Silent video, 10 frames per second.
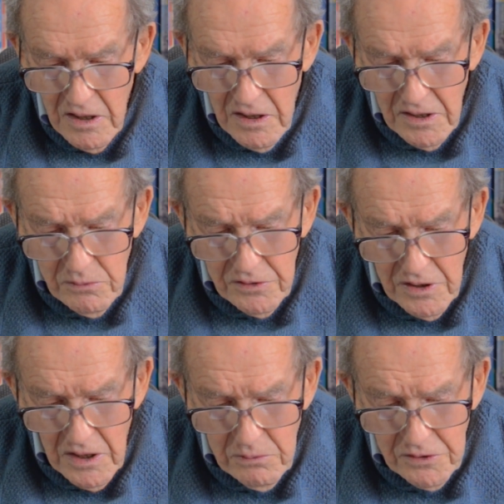I
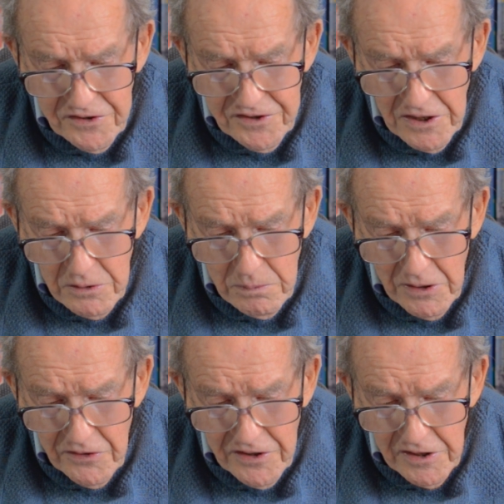want to tell you
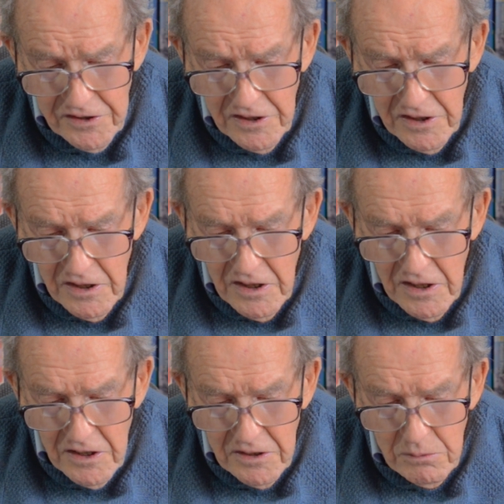about that,
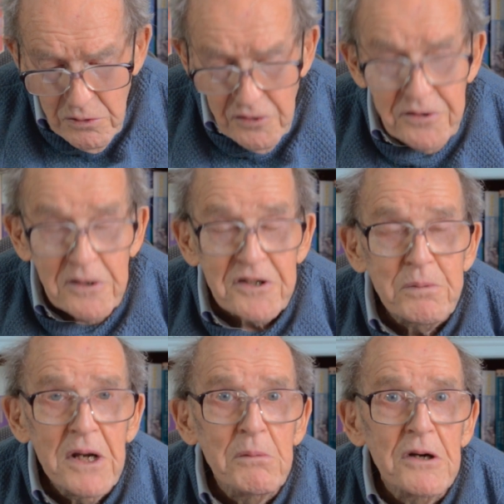and it will also
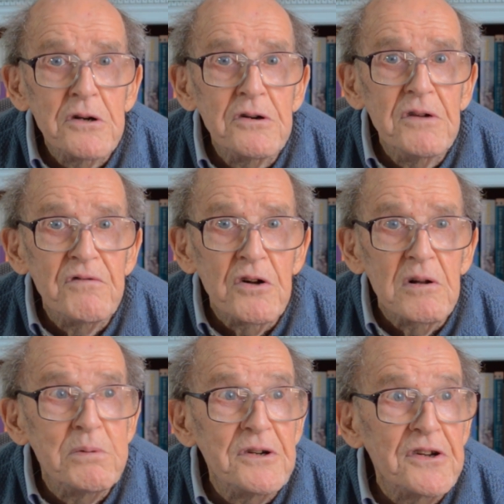explain my own
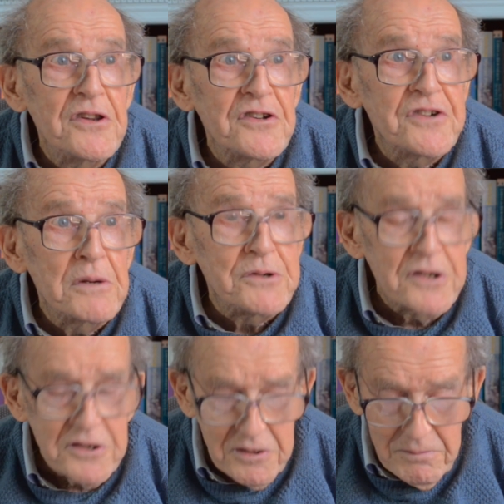involvement in the subject.